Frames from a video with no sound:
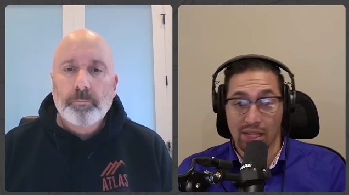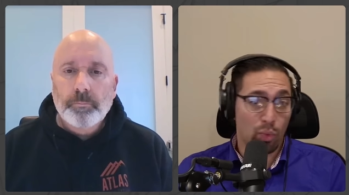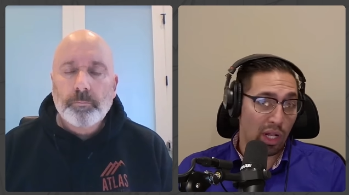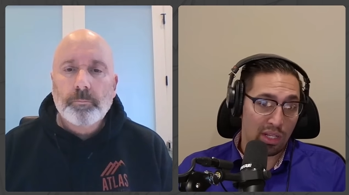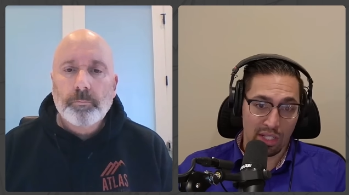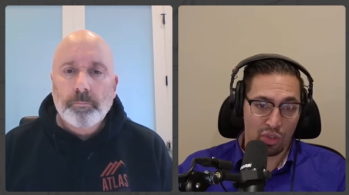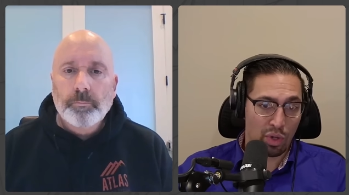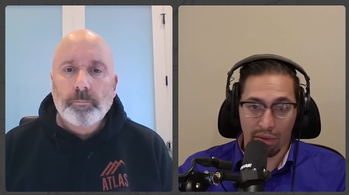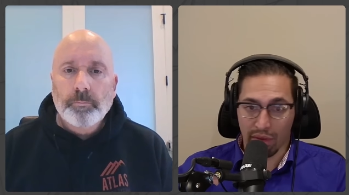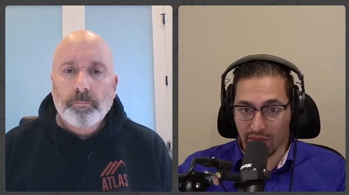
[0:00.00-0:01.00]
Speaker 1: as well as its
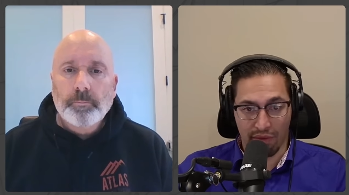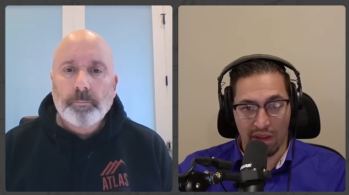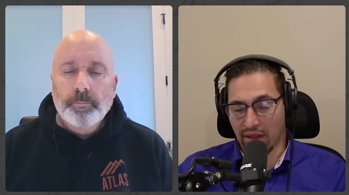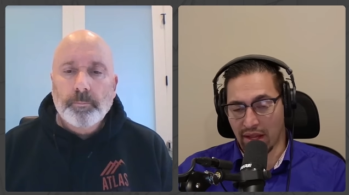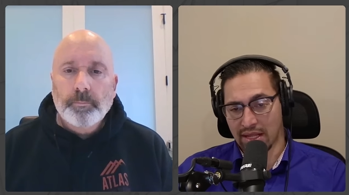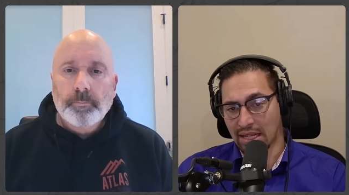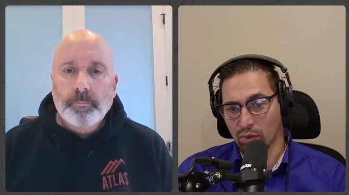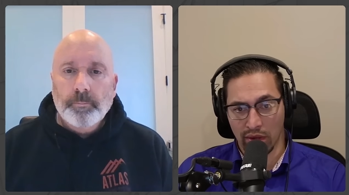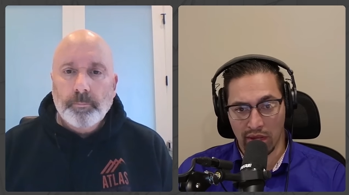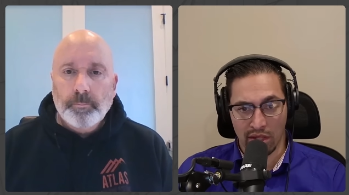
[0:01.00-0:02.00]
growth if, if that, that's
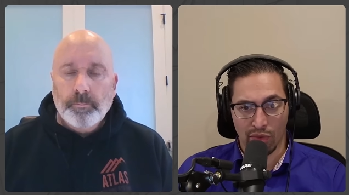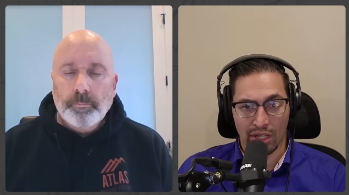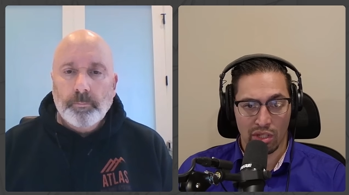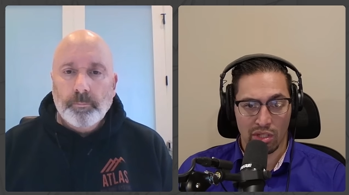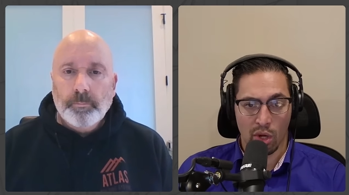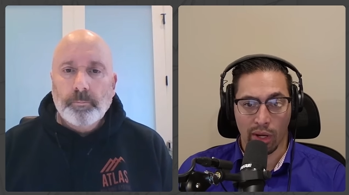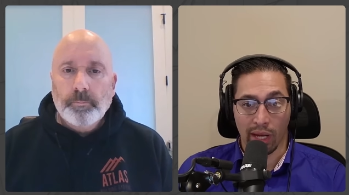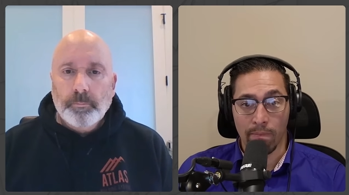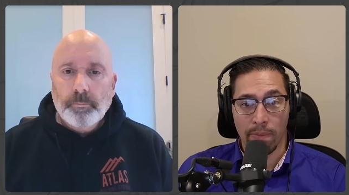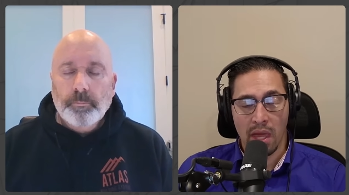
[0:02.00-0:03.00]
what the direction it's going
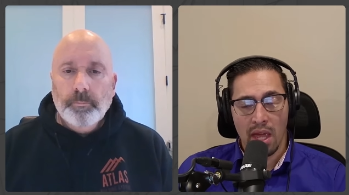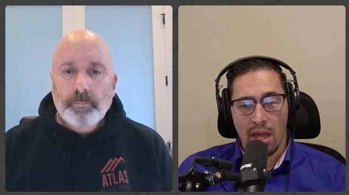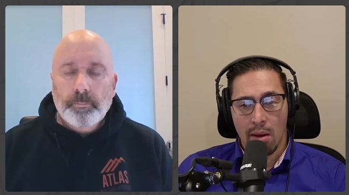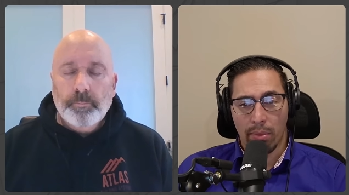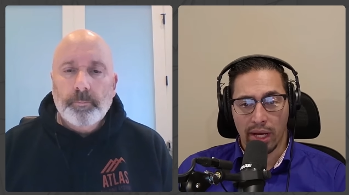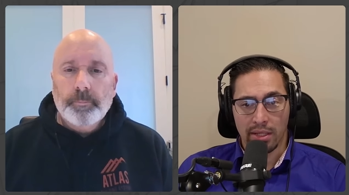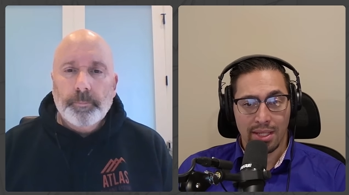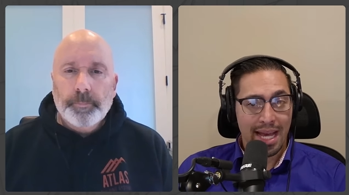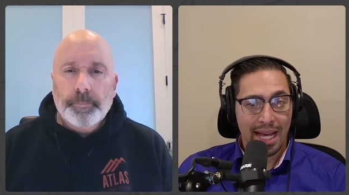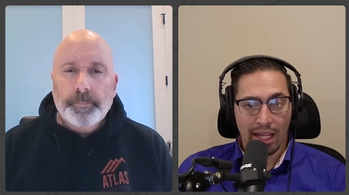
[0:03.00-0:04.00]
in. But
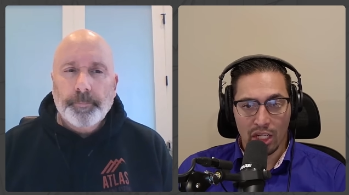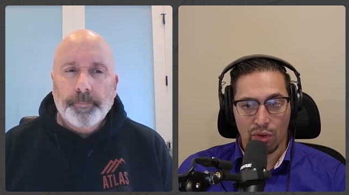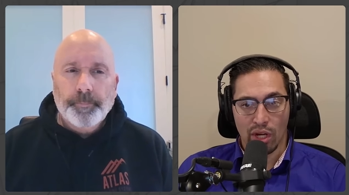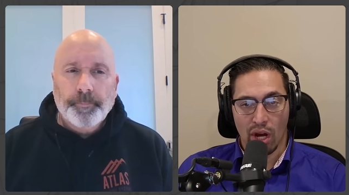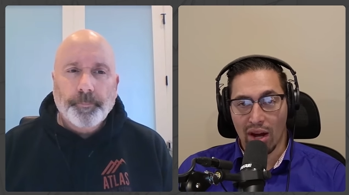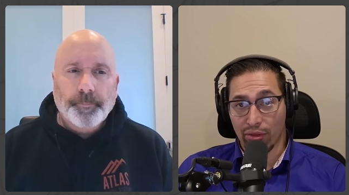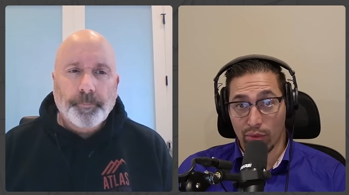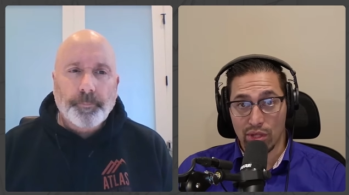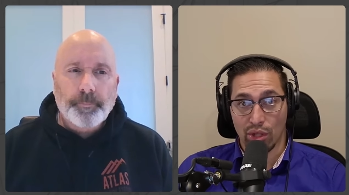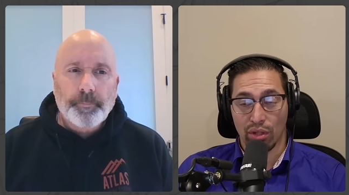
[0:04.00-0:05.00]
since that luxury is often
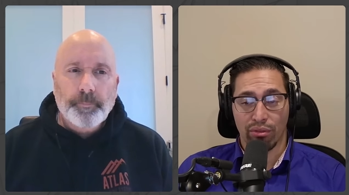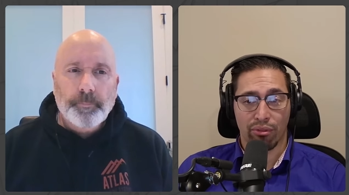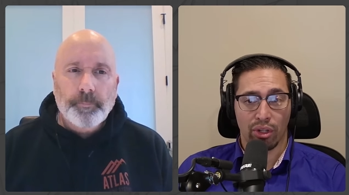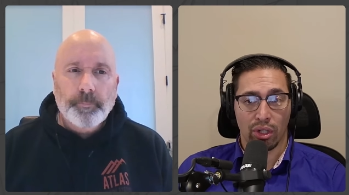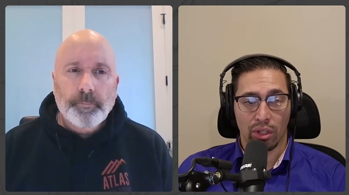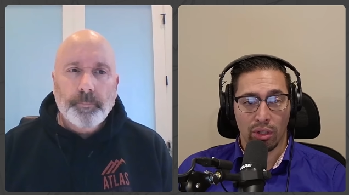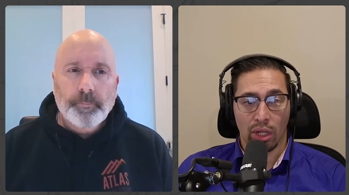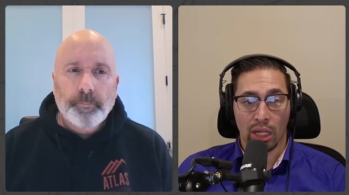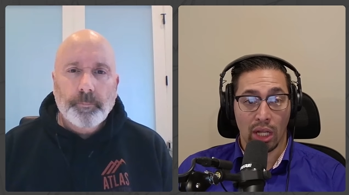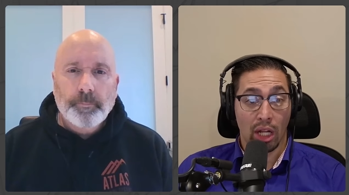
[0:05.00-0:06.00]
reserved for
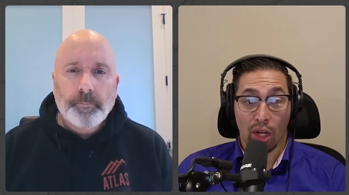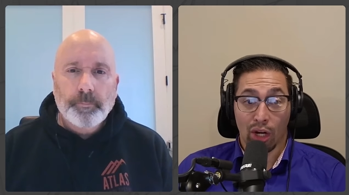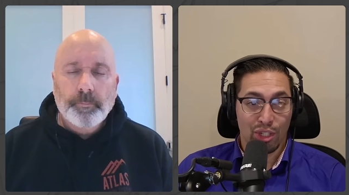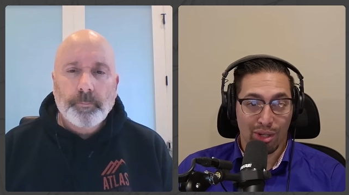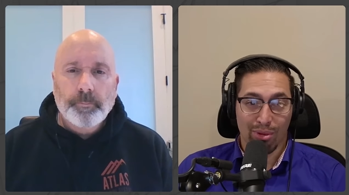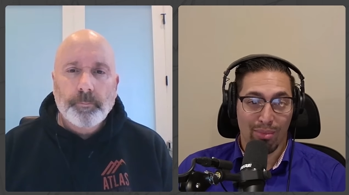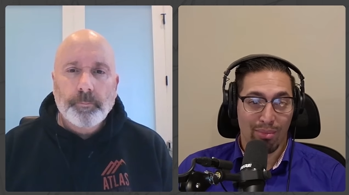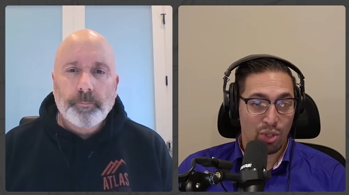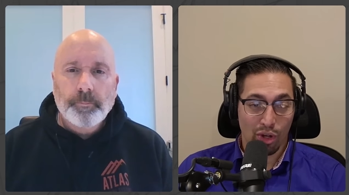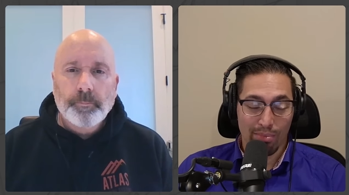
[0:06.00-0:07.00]
a lot larger more
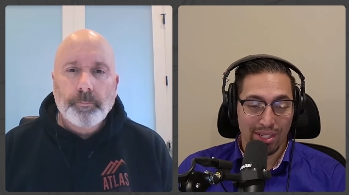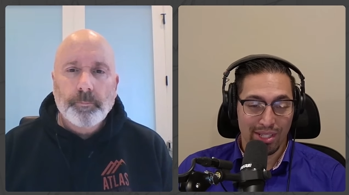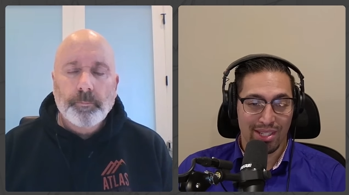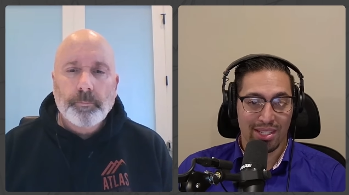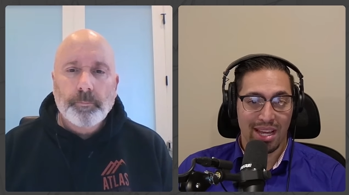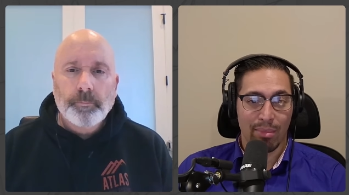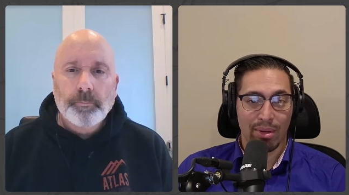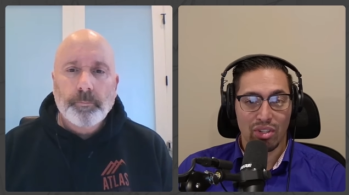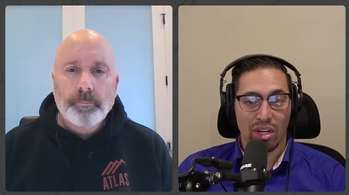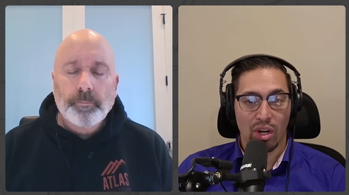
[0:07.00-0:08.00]
mature businesses, I'm
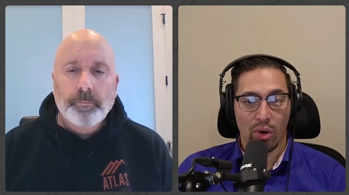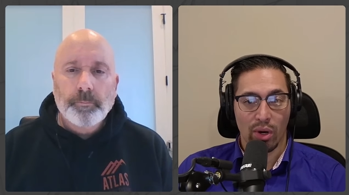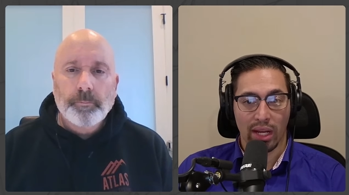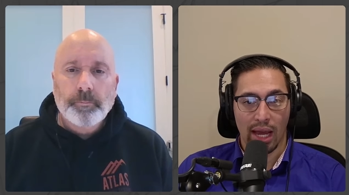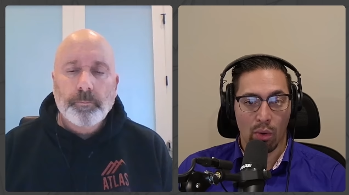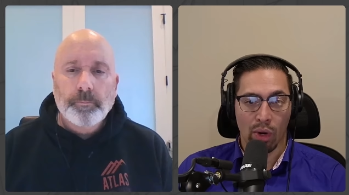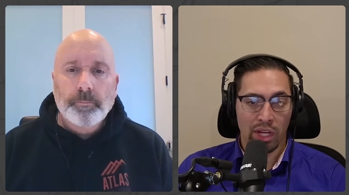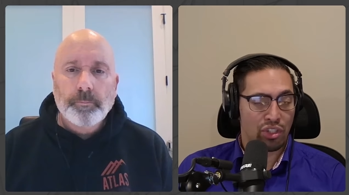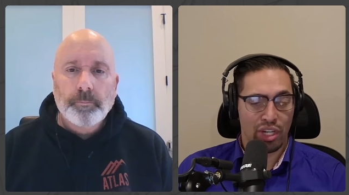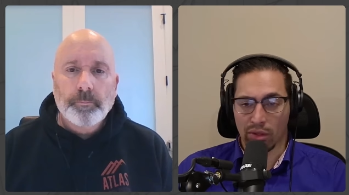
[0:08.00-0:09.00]
interested in knowing what
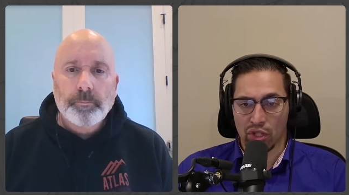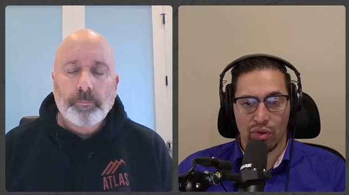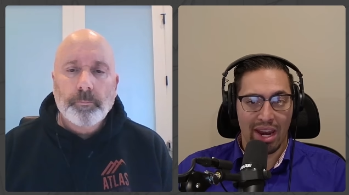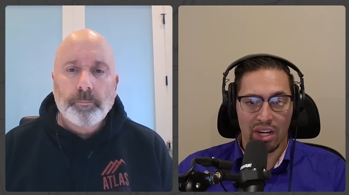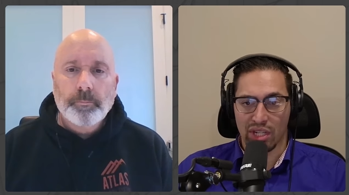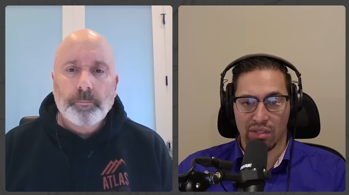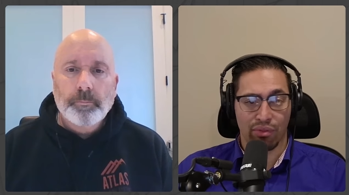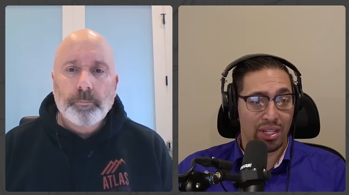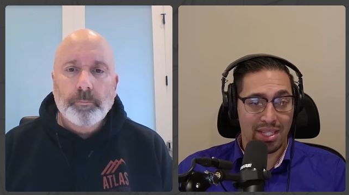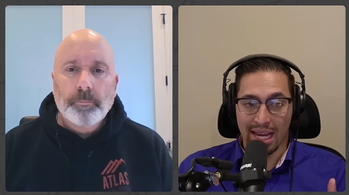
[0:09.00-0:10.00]
your general strategy is
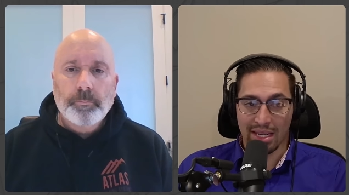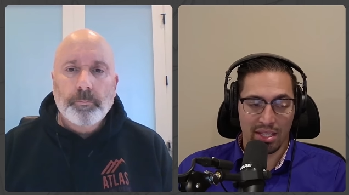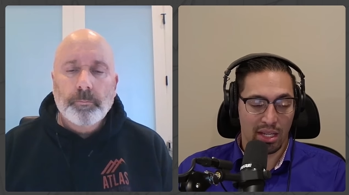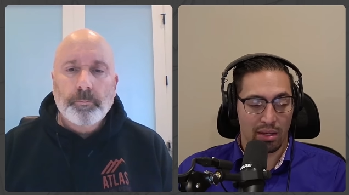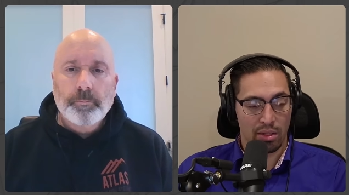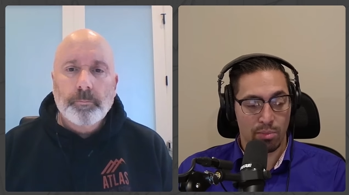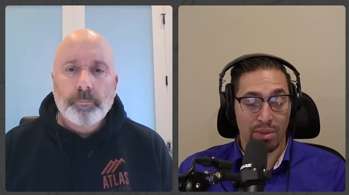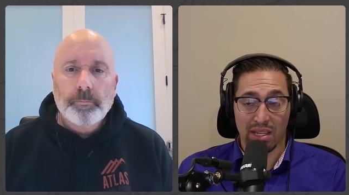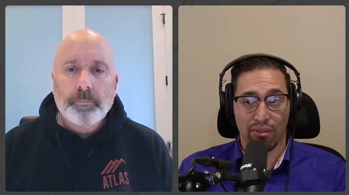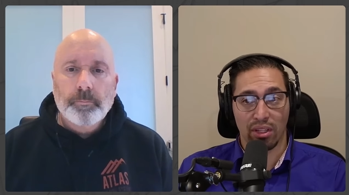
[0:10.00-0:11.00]
for assessing
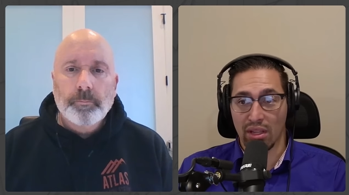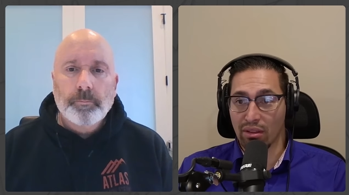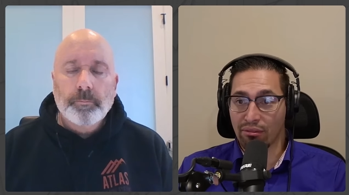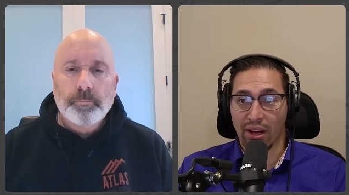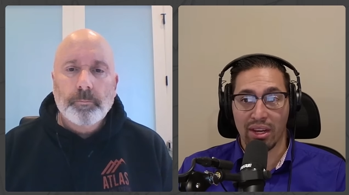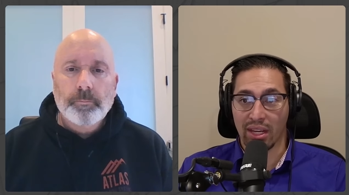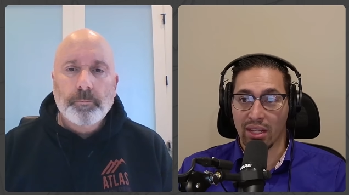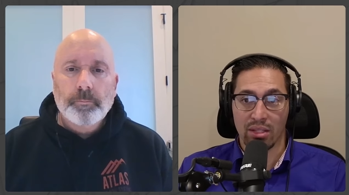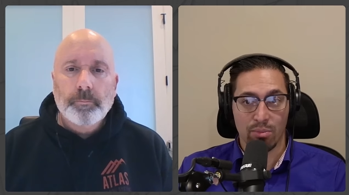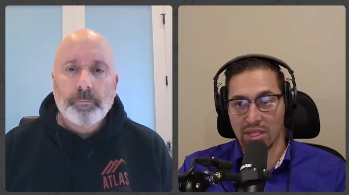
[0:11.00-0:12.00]
specifically the funding
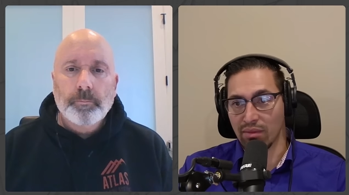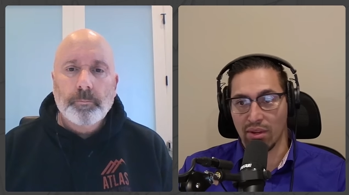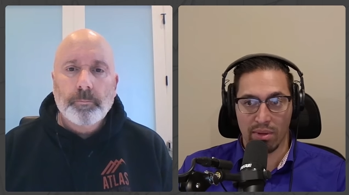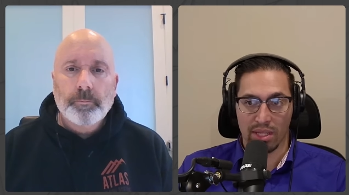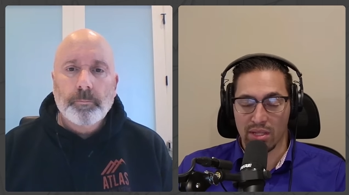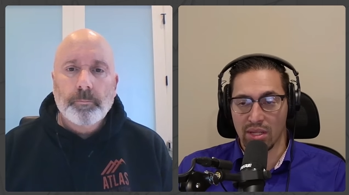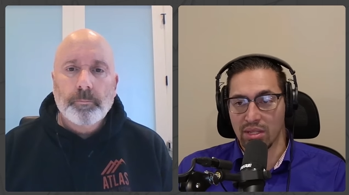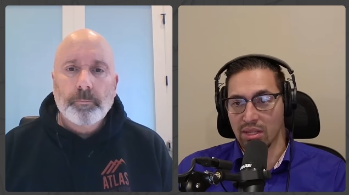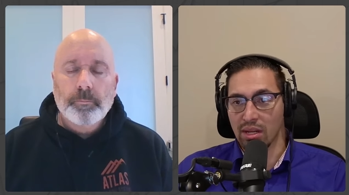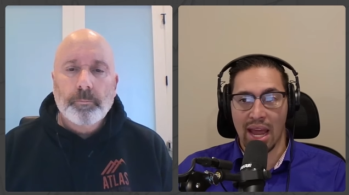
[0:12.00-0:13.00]
in specific
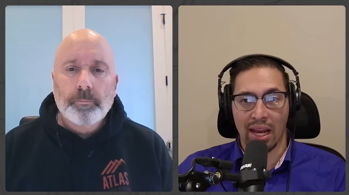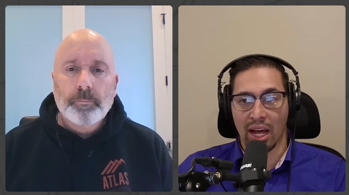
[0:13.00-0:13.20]
businesses and, and